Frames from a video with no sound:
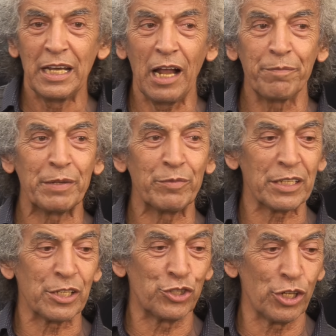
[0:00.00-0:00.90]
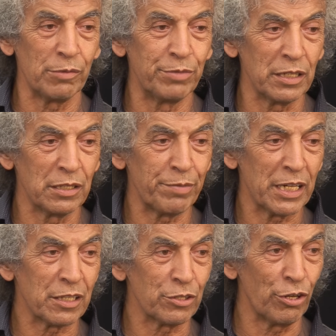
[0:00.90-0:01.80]
He helped him get a job in the
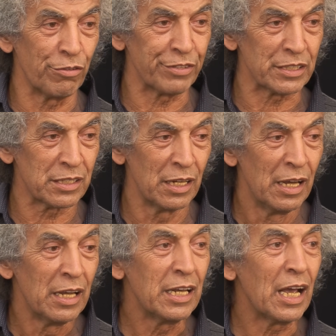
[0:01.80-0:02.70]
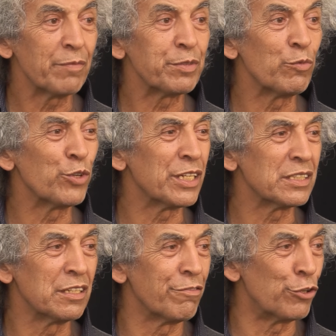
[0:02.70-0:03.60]
patent office. He helped him with
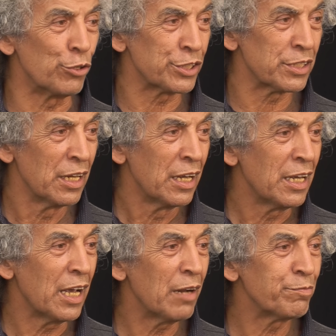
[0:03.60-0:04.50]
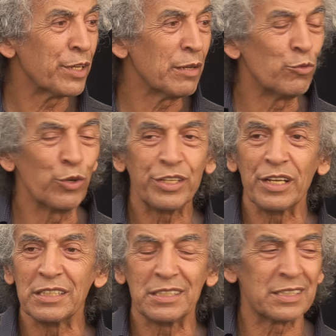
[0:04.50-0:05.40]
his divorce. He helped him with
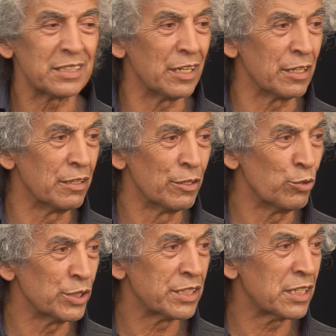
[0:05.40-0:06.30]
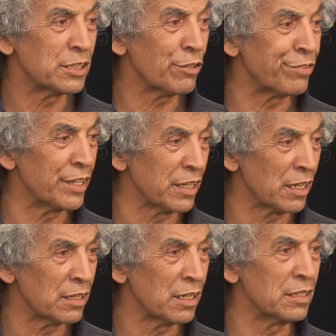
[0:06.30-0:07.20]
his son, who was
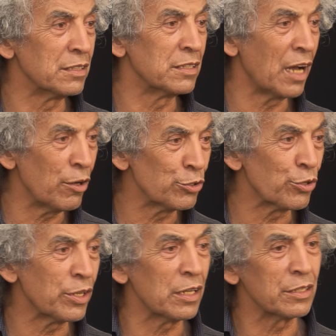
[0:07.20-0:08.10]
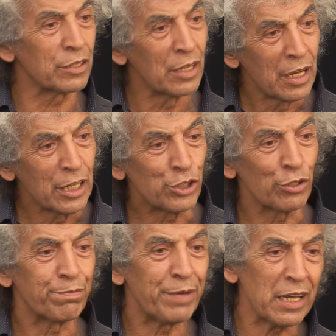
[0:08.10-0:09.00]
schizophrenic, and how to get, he
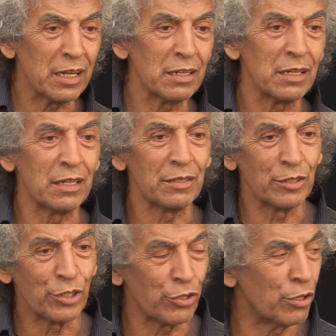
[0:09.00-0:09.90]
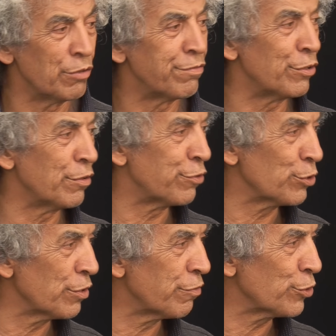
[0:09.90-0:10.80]
should pay, uh, you know, for,
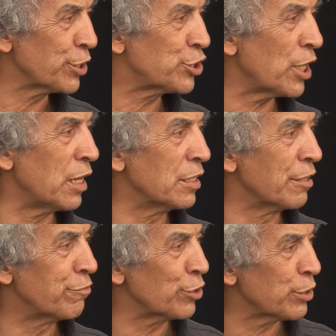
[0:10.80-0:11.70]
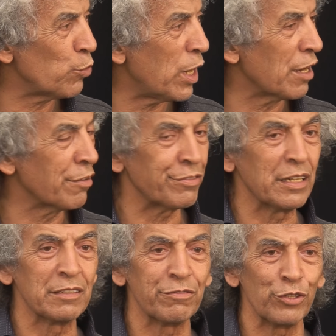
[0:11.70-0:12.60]
for, for the child and for the wife
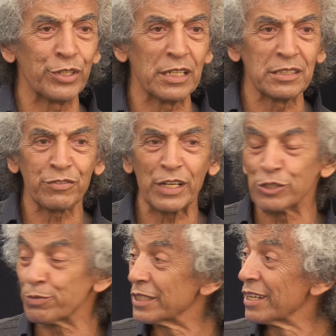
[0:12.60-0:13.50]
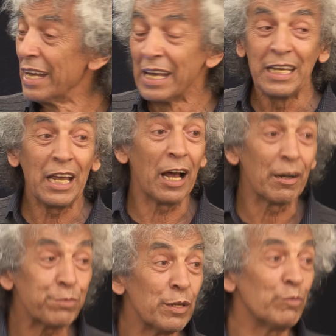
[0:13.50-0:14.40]
and for the estrangement. He
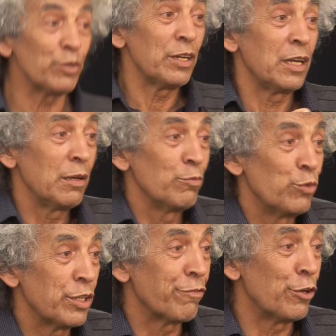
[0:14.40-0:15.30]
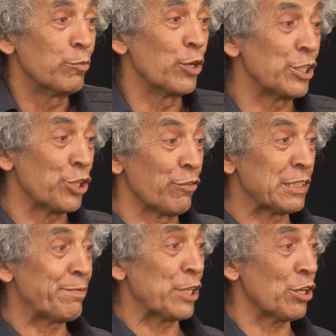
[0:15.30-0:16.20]
helped him, him with the formulation of
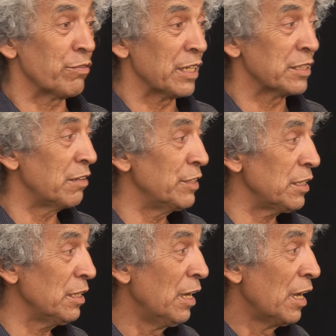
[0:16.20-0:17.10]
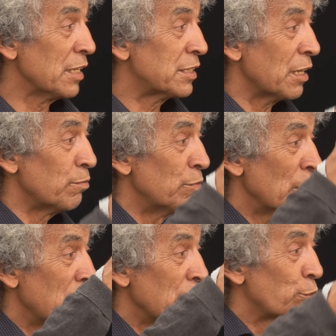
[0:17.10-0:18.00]
special relativity and some
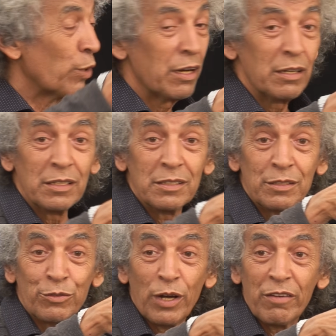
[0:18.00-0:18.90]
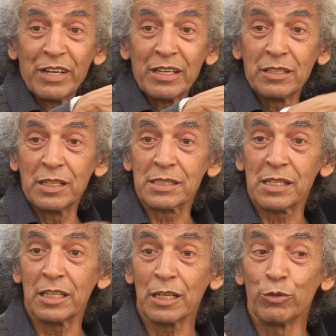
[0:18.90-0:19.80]
12, uh, 12
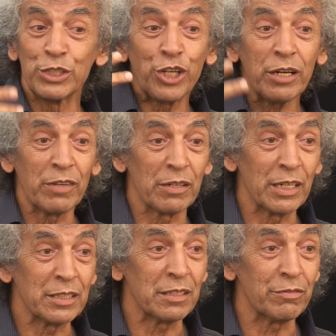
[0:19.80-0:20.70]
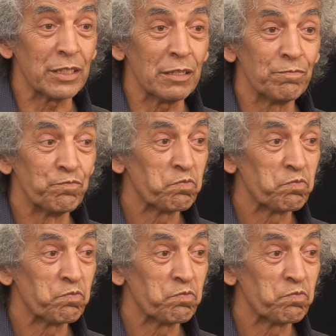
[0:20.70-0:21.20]
years later with general relativity.